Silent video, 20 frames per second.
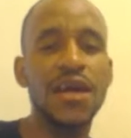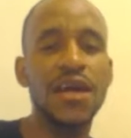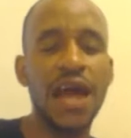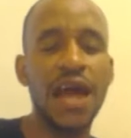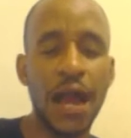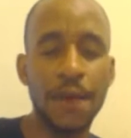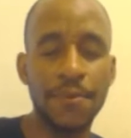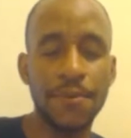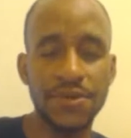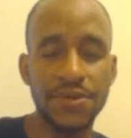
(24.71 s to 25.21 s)

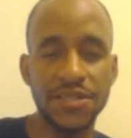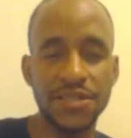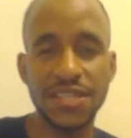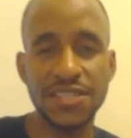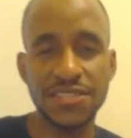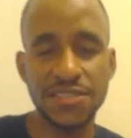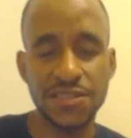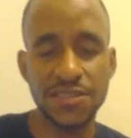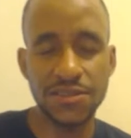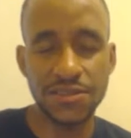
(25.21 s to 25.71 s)
I predicted that
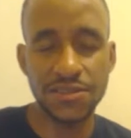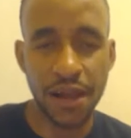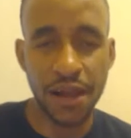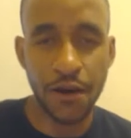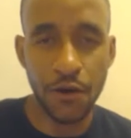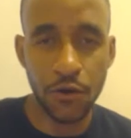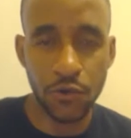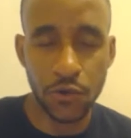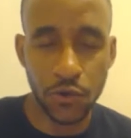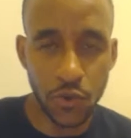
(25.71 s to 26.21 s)

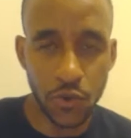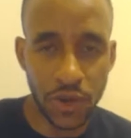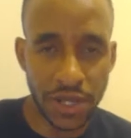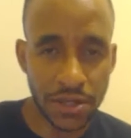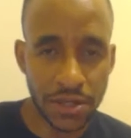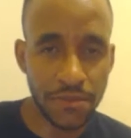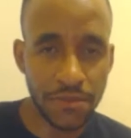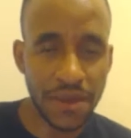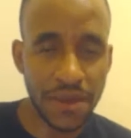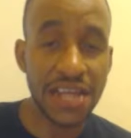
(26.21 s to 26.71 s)
Cesaro would win the
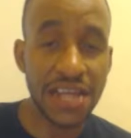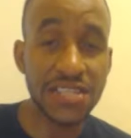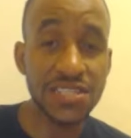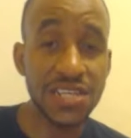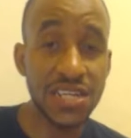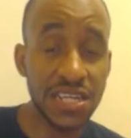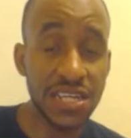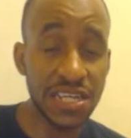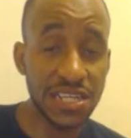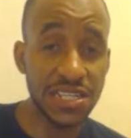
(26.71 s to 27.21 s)
match, and
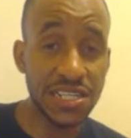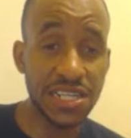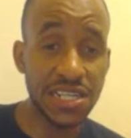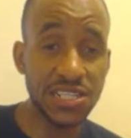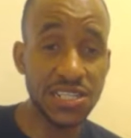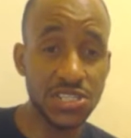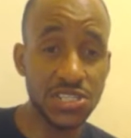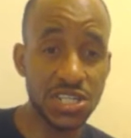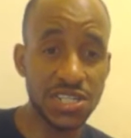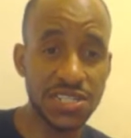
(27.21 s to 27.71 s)
he did
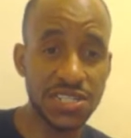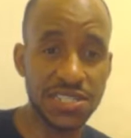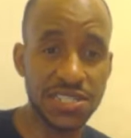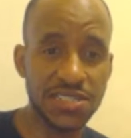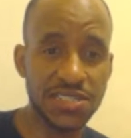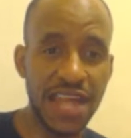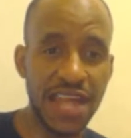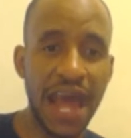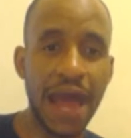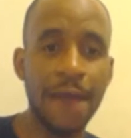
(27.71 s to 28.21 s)
just
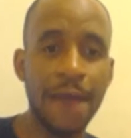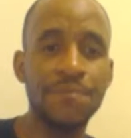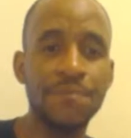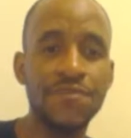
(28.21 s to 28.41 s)
that.